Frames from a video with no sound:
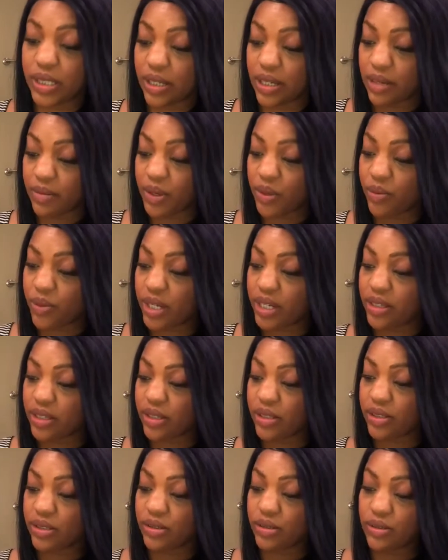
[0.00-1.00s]
going to be one of
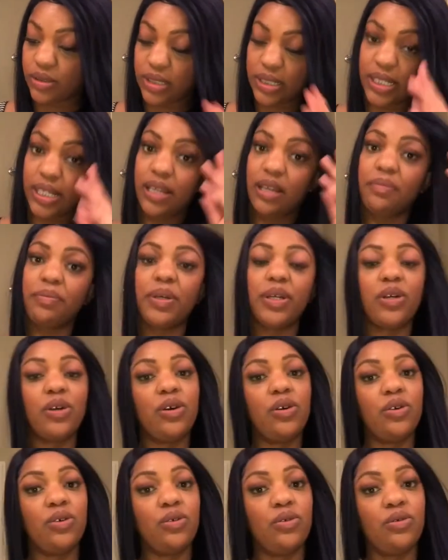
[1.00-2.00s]
those get up and
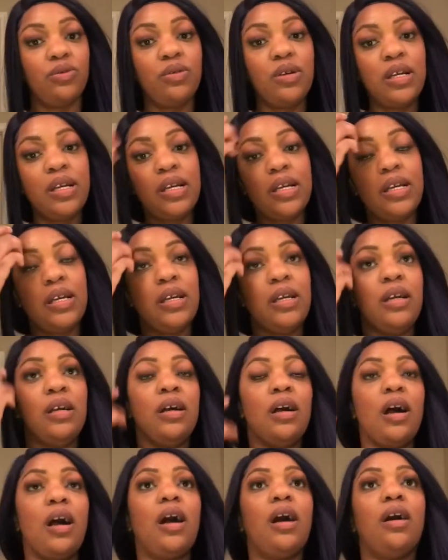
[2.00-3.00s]
go
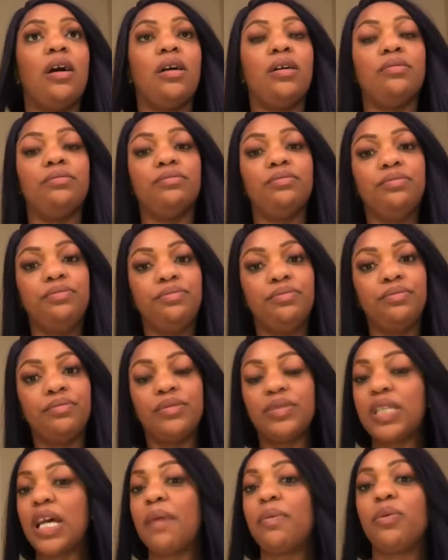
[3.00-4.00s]

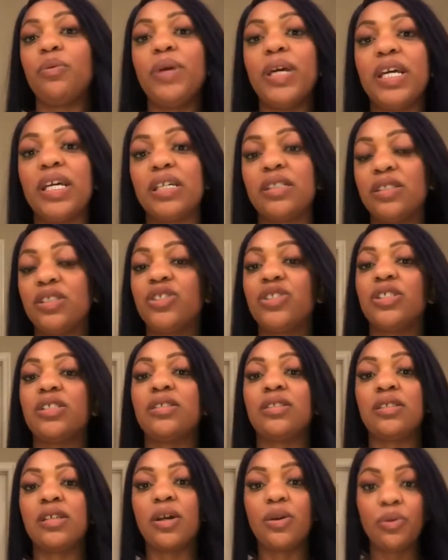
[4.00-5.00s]
type of wigs. It's
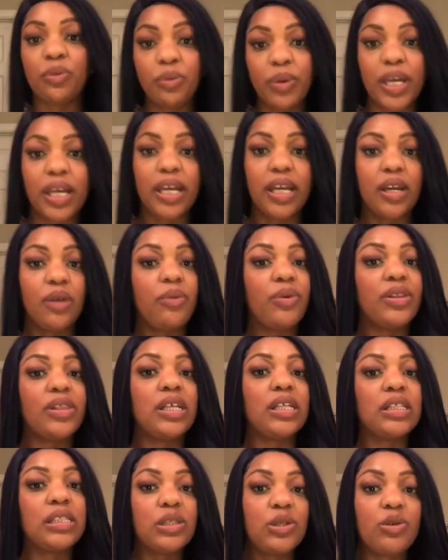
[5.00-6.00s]
just a wig with
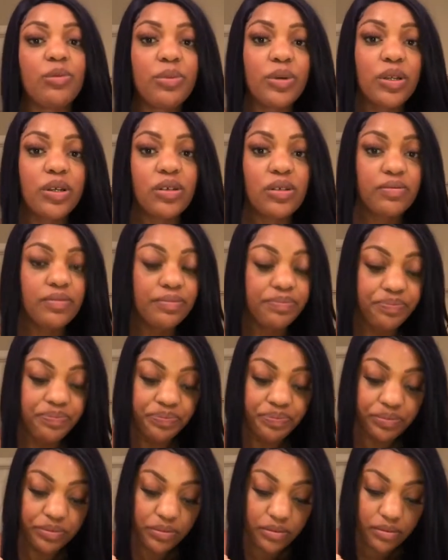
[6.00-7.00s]
a little bit of
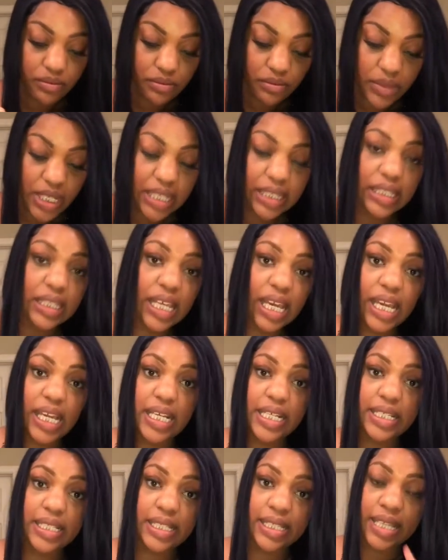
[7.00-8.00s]

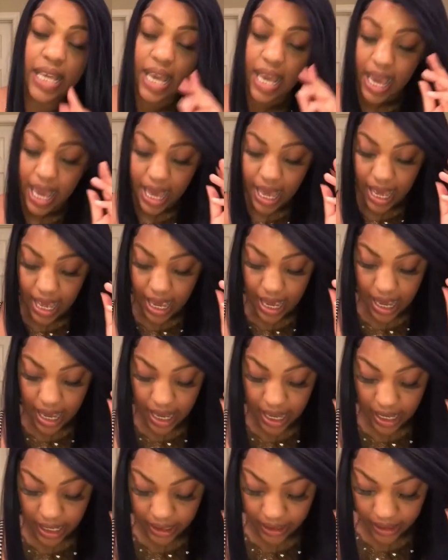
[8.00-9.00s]
lace,
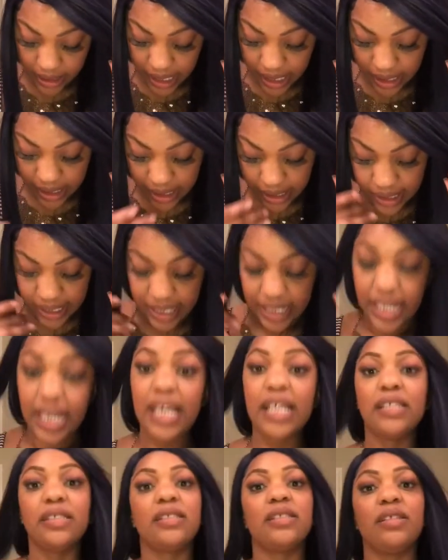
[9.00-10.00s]
and it's an
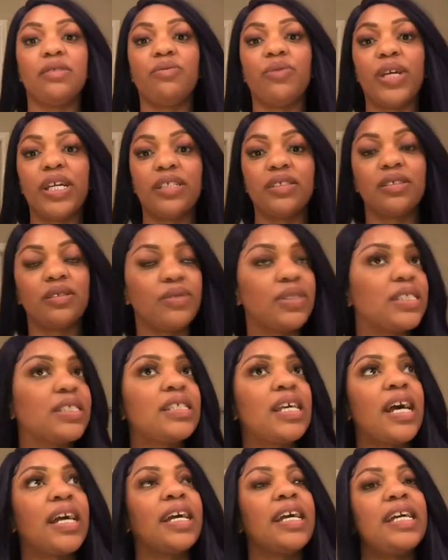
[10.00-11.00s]
instant wig. So it's
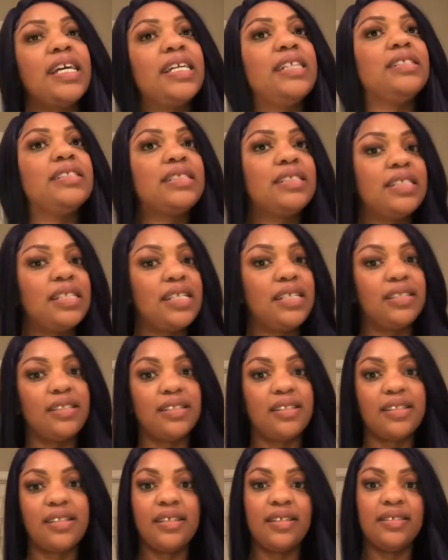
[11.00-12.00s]
like an
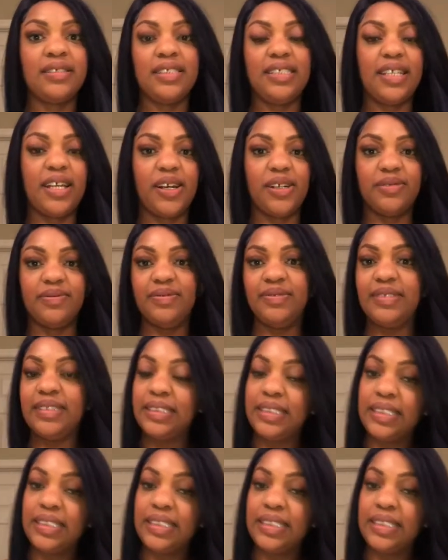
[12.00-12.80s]
instant, you know,